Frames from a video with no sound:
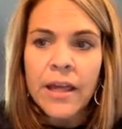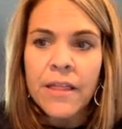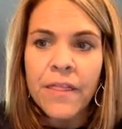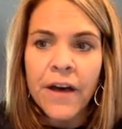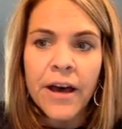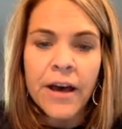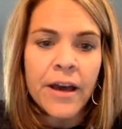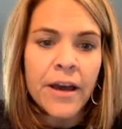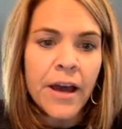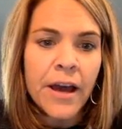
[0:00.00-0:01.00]

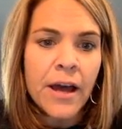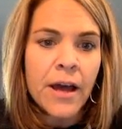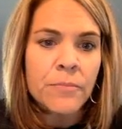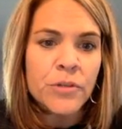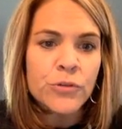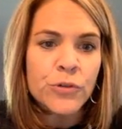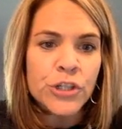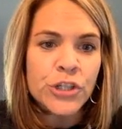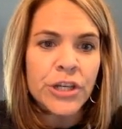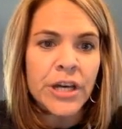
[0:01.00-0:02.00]
the
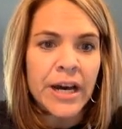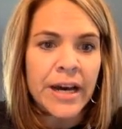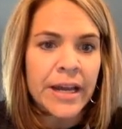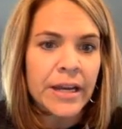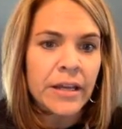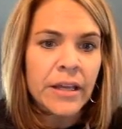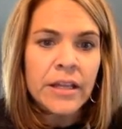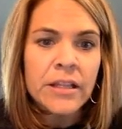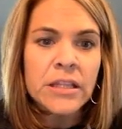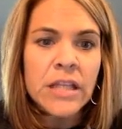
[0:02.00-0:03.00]
nutrition guide,
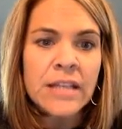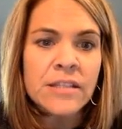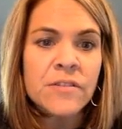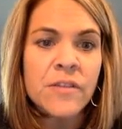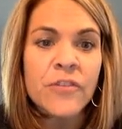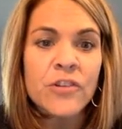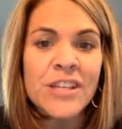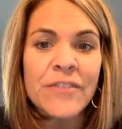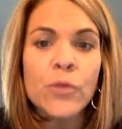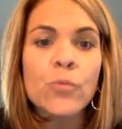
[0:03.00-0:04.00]
lots of stuff. There's
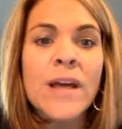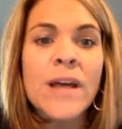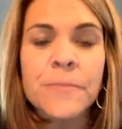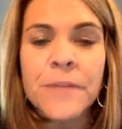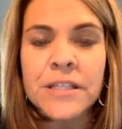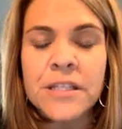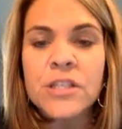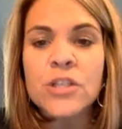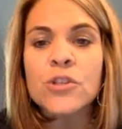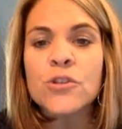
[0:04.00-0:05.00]
even recipes.
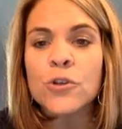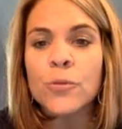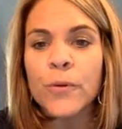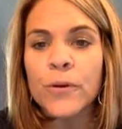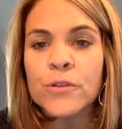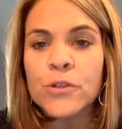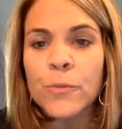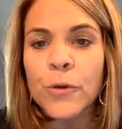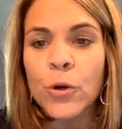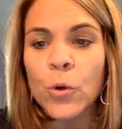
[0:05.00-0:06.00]
This is super,
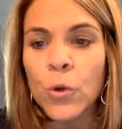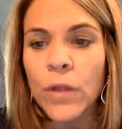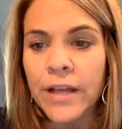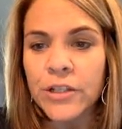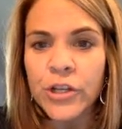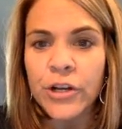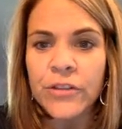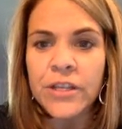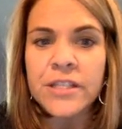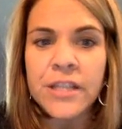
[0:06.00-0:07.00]
super cool. I
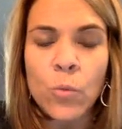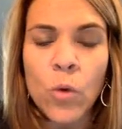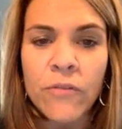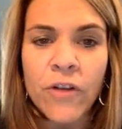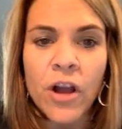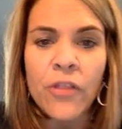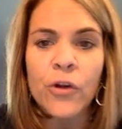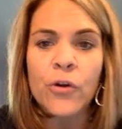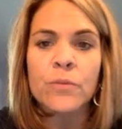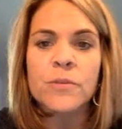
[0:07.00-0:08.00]
shared this in one of our other
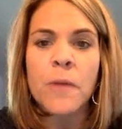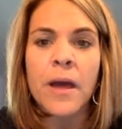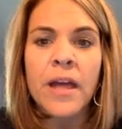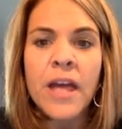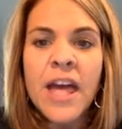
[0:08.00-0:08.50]
groups, but